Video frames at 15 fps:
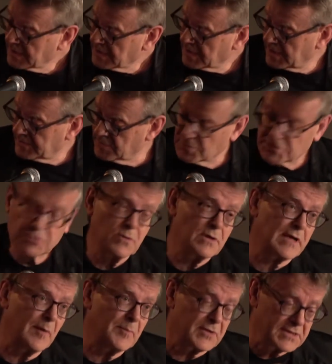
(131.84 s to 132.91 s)
There were two
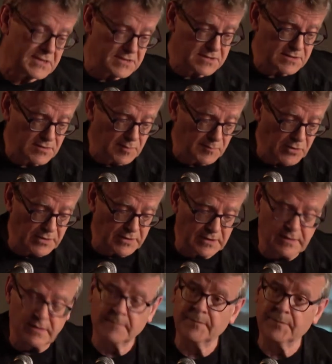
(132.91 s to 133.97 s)
accomplices to the
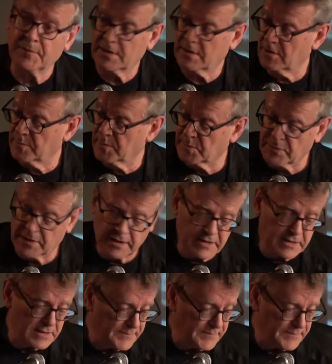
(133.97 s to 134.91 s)
murder, Herbert Bayer,